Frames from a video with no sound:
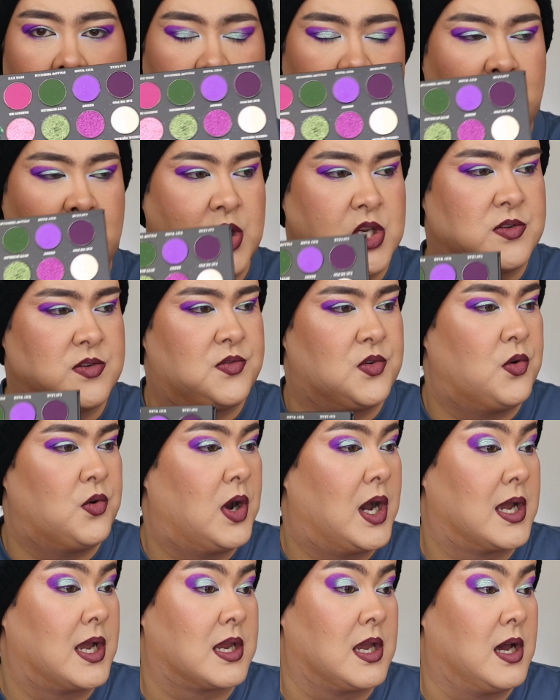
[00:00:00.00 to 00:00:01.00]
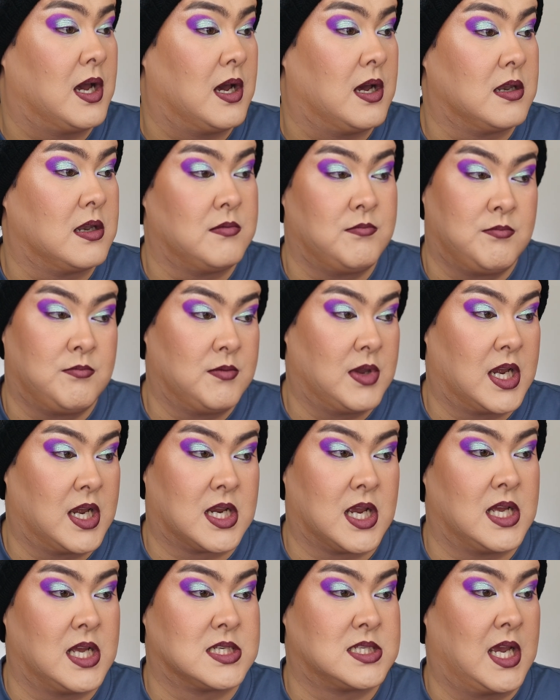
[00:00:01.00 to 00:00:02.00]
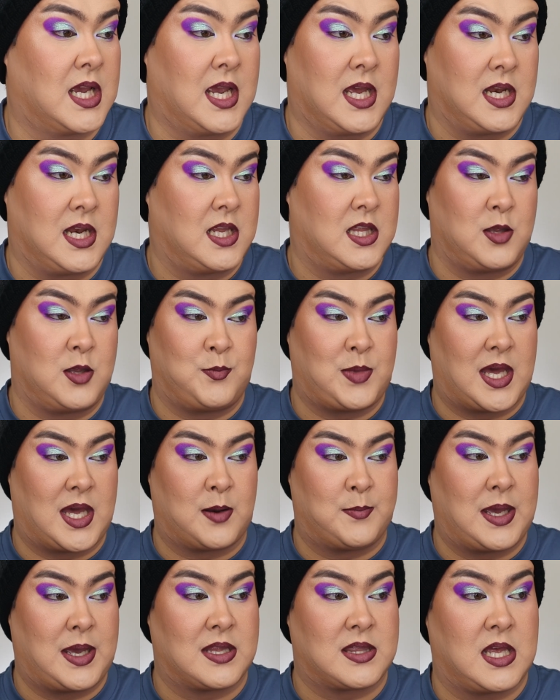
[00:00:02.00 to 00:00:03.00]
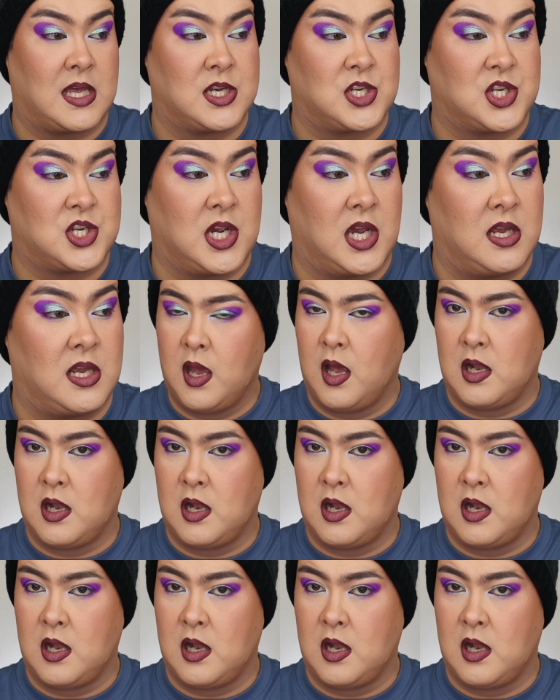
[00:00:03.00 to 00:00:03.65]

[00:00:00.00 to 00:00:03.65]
Beautiful. I can't say anything bad about that shade.